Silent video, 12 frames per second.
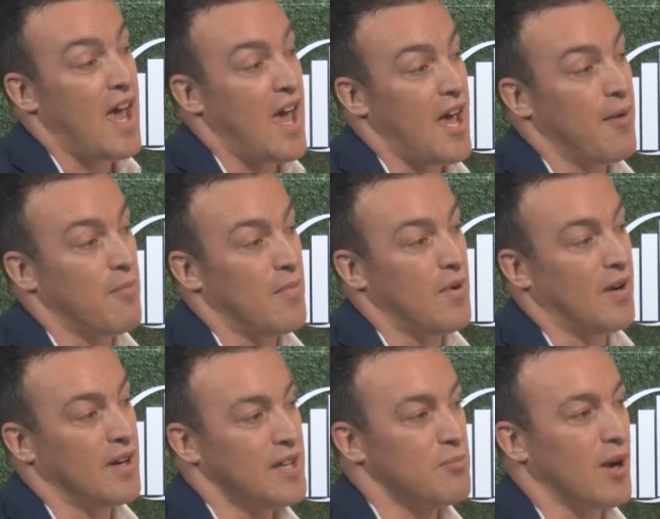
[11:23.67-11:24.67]
Um,
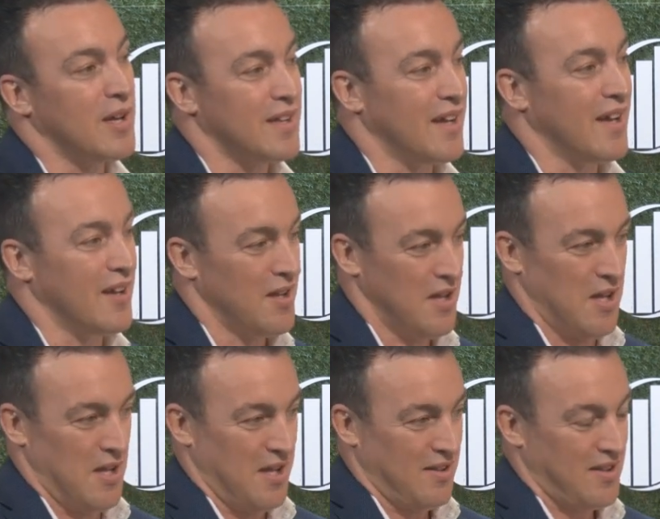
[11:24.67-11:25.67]
I think probably the
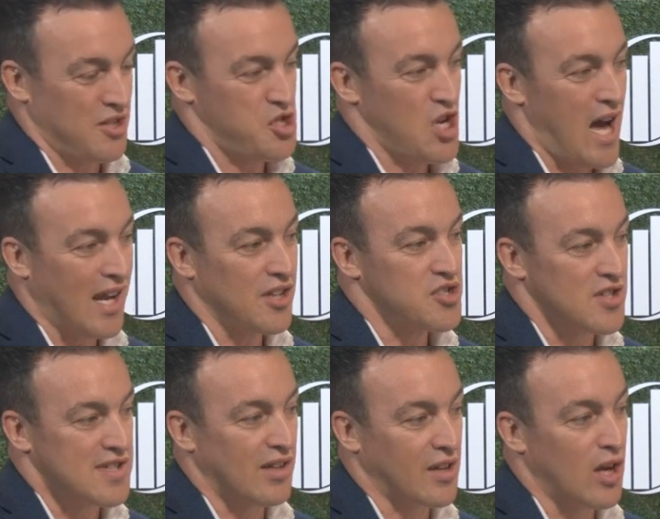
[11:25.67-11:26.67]
the
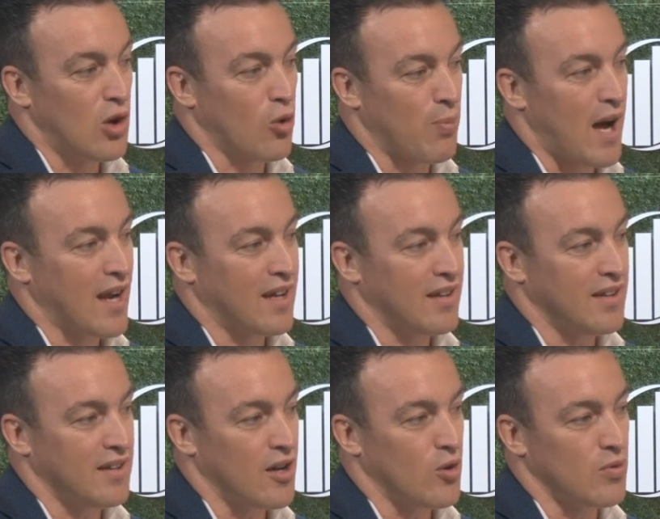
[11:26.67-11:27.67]
challenges, like I look back,
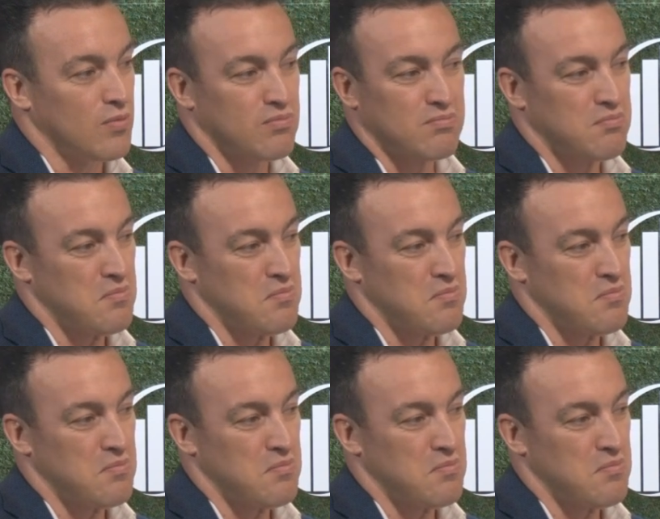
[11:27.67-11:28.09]
you know,